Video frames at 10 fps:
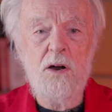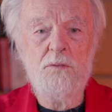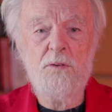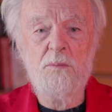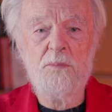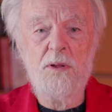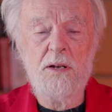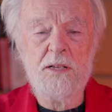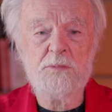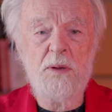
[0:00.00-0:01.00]
from
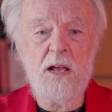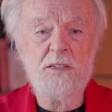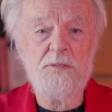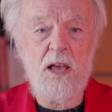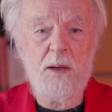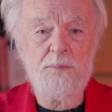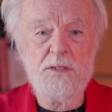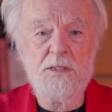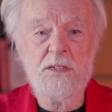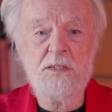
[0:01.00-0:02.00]
an expansive
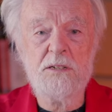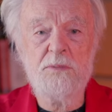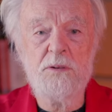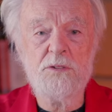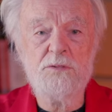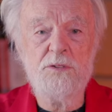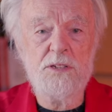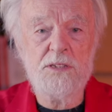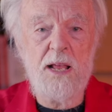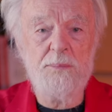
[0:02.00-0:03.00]
capitalist system that was
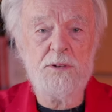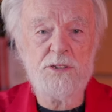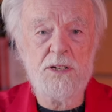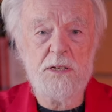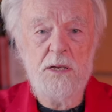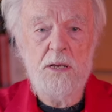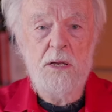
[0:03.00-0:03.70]
reestablishing